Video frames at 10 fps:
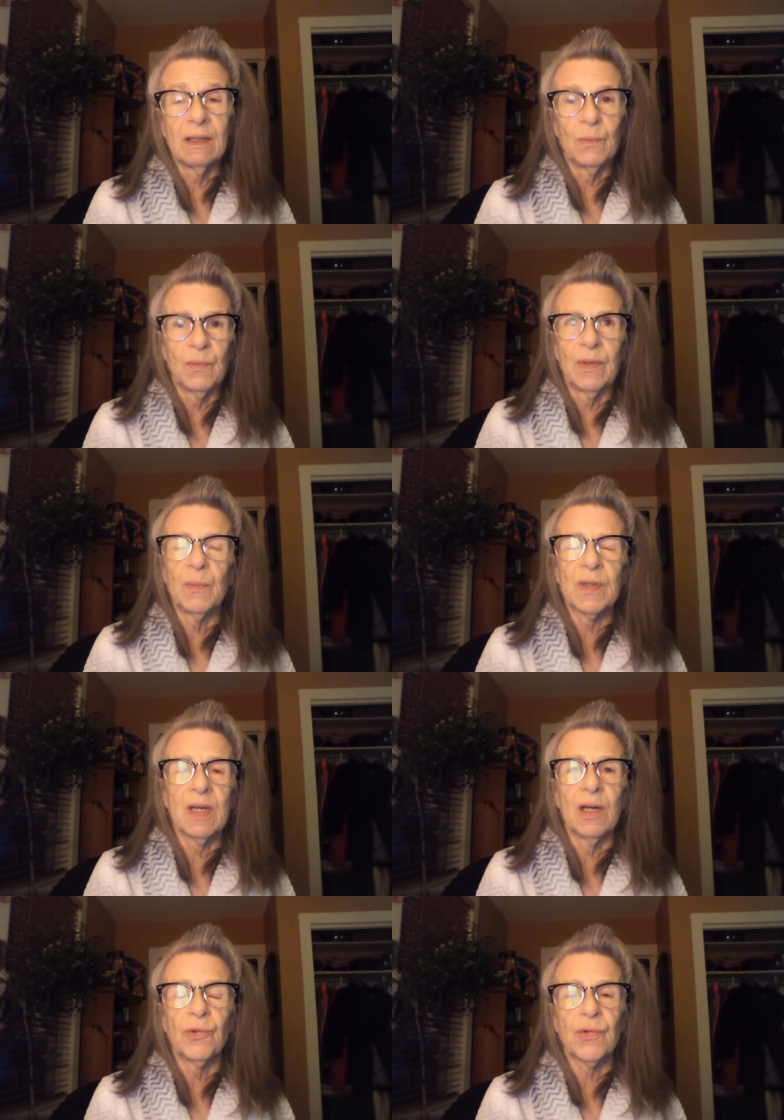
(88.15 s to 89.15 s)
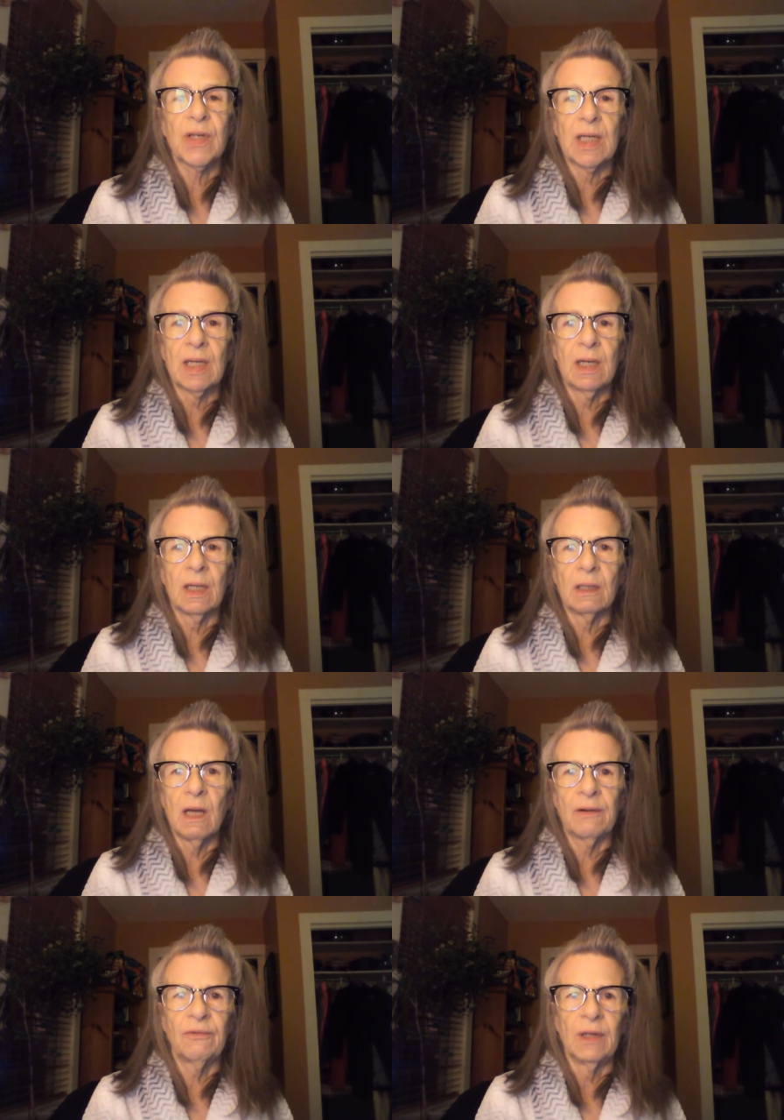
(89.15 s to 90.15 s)
It, it was an interesting gig,
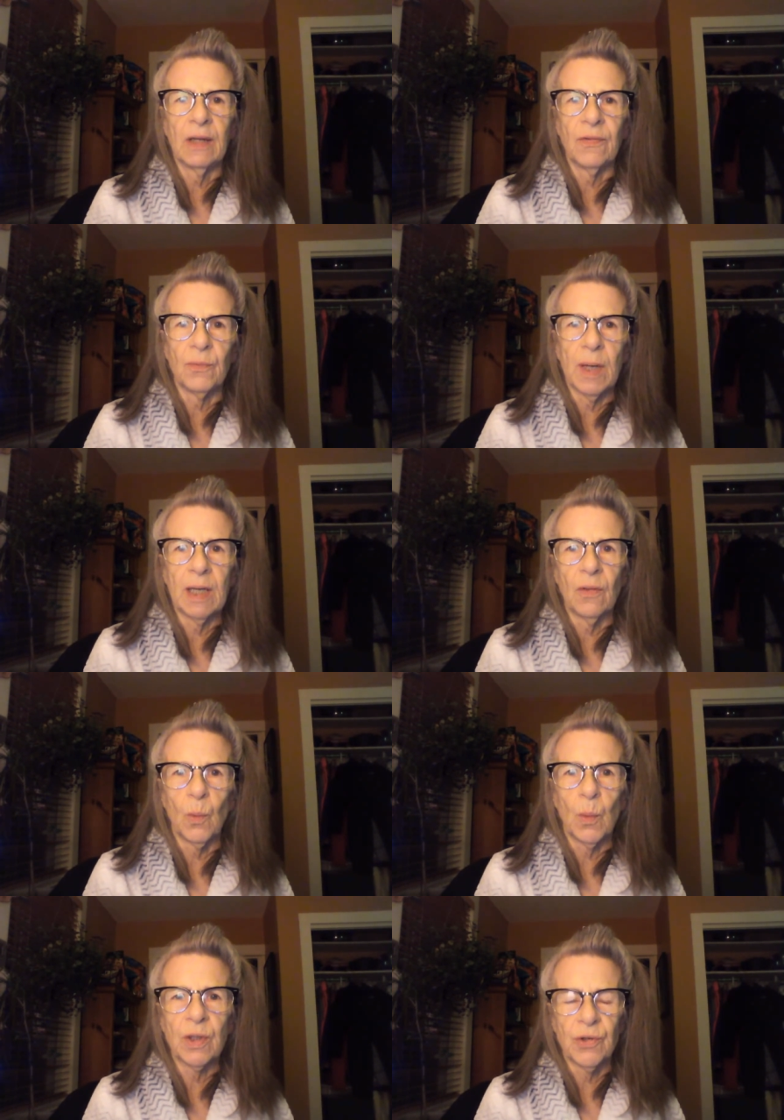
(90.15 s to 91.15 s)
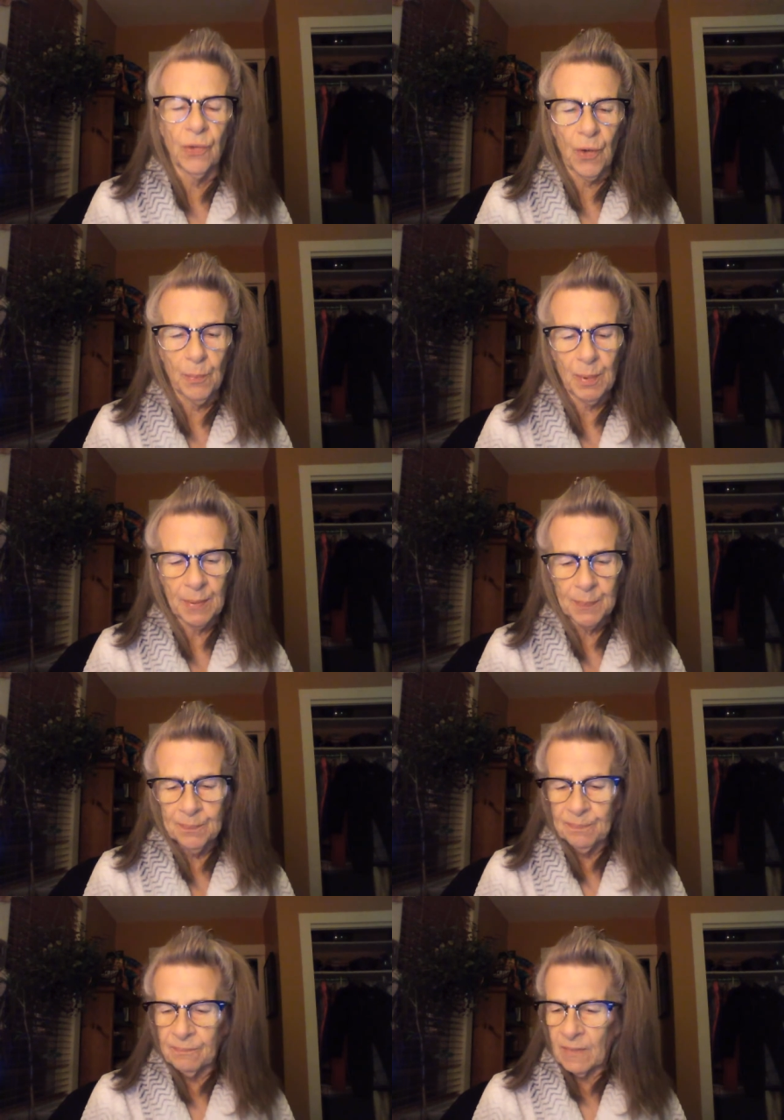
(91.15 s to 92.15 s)
not fun in the rain in the winter though. But
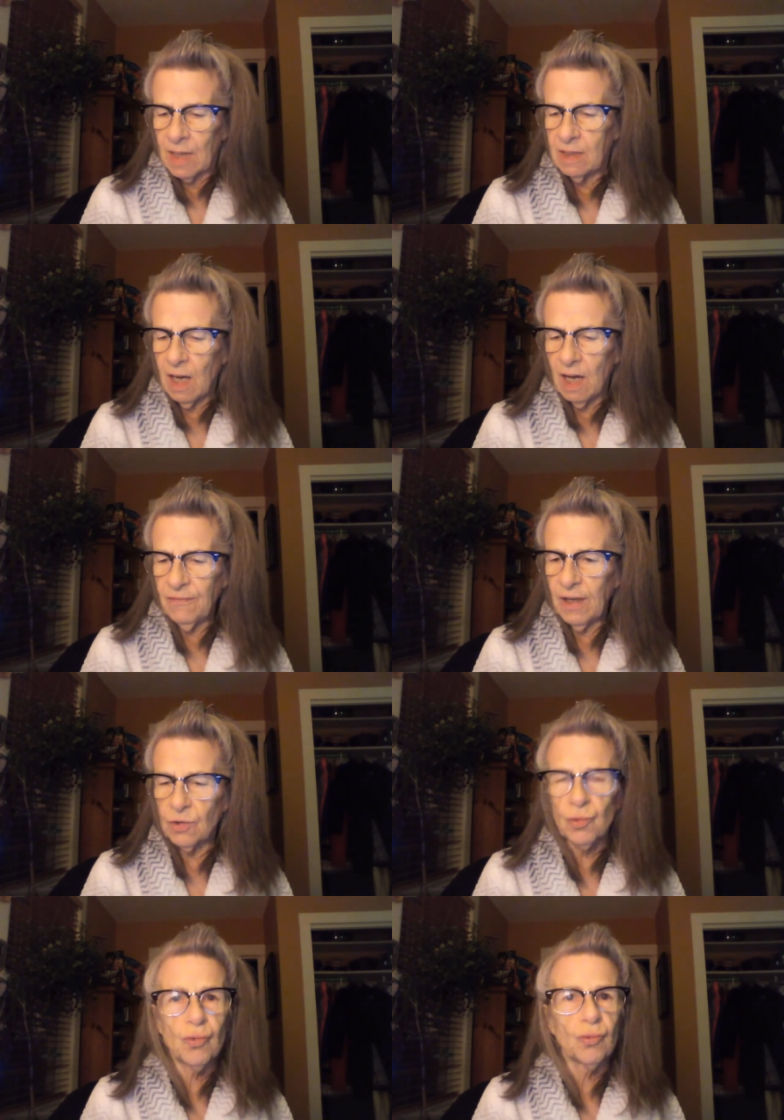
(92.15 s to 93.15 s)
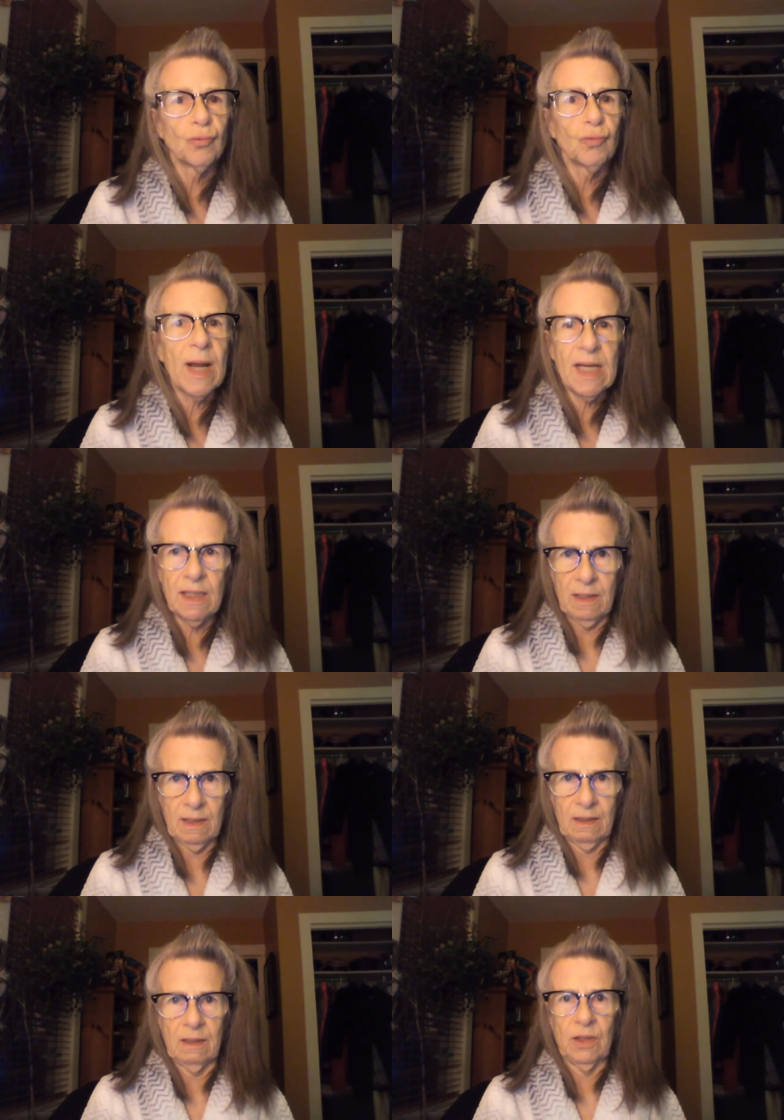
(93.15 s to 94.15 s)
yeah, I've had
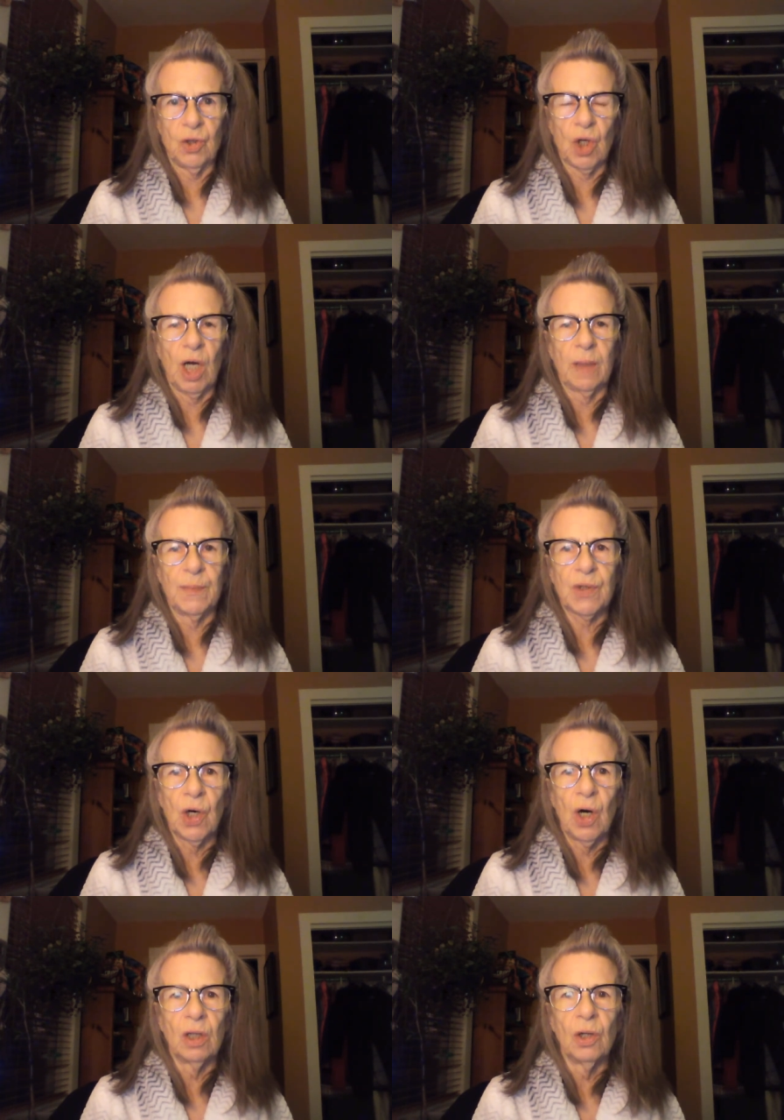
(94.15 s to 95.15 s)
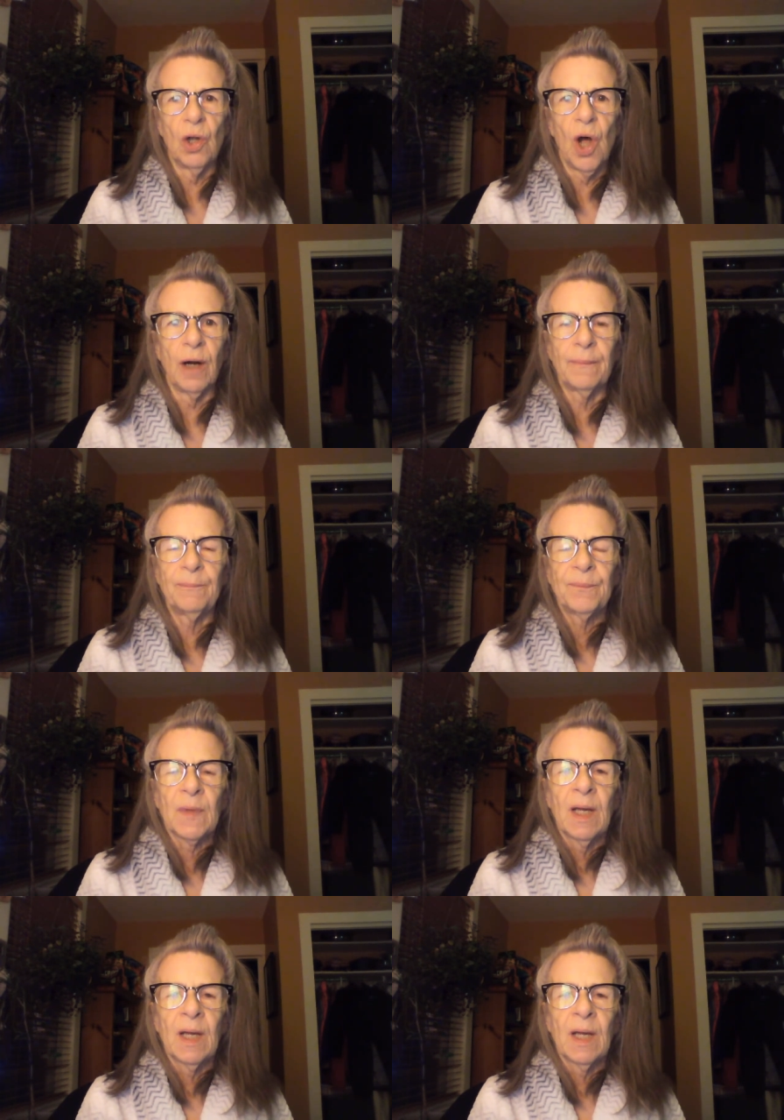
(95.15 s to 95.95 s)
crazy jobs all along.